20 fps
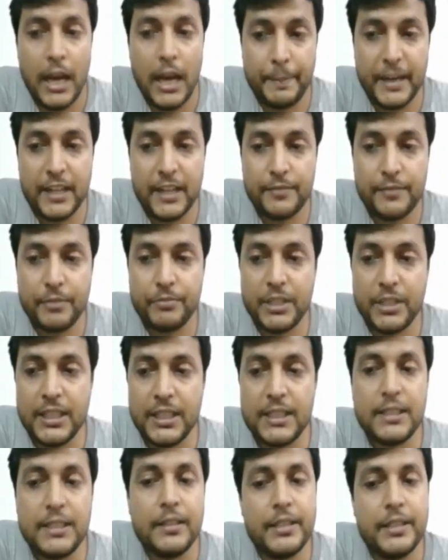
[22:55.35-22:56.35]
Apart from
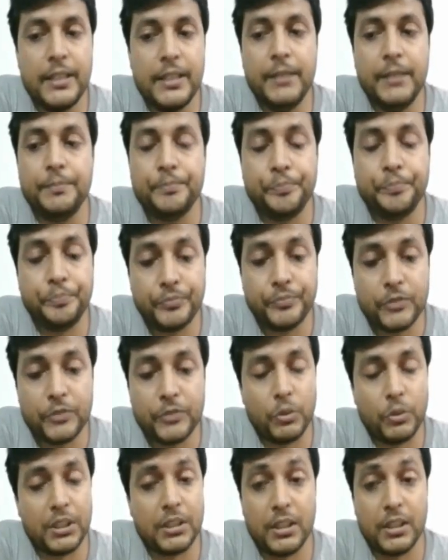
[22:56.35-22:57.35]
this, see
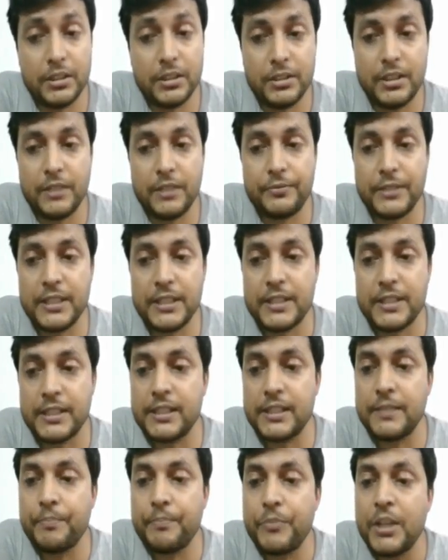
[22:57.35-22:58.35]
what are other
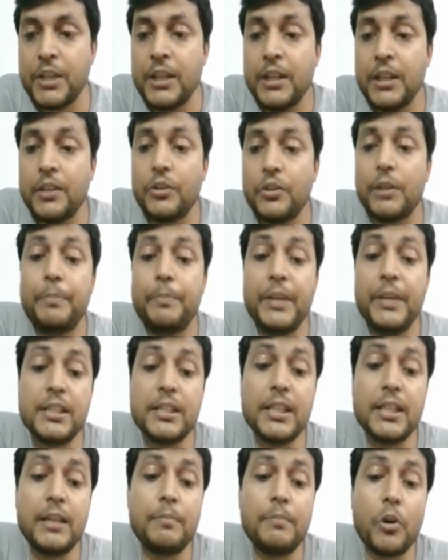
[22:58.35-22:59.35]
differences? The
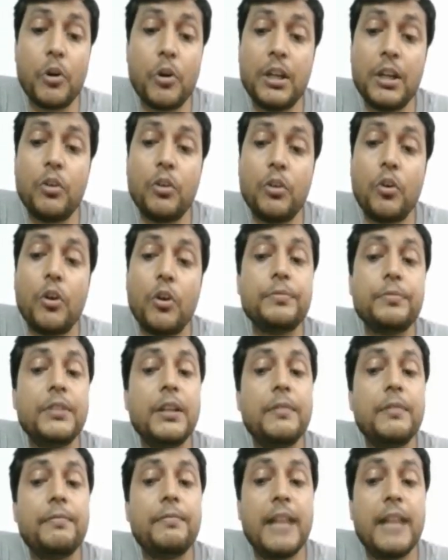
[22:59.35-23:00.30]
basal body of the